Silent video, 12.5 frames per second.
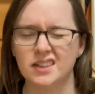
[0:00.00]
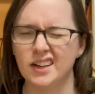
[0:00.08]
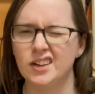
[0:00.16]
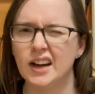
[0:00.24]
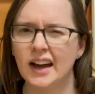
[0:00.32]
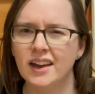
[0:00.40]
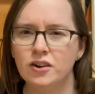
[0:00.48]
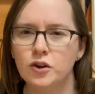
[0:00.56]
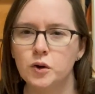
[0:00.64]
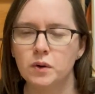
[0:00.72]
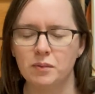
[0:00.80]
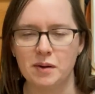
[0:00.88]
I kind of know
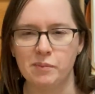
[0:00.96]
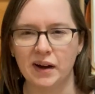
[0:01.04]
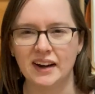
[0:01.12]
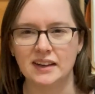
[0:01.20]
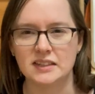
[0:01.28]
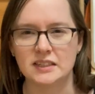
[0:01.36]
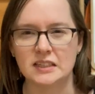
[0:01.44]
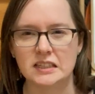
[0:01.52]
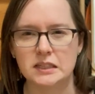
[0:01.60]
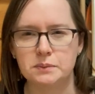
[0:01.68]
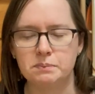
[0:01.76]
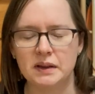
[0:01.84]
where my body is in
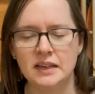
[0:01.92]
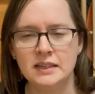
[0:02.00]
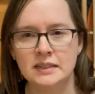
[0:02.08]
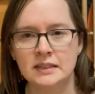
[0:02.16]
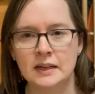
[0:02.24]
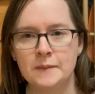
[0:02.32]
space.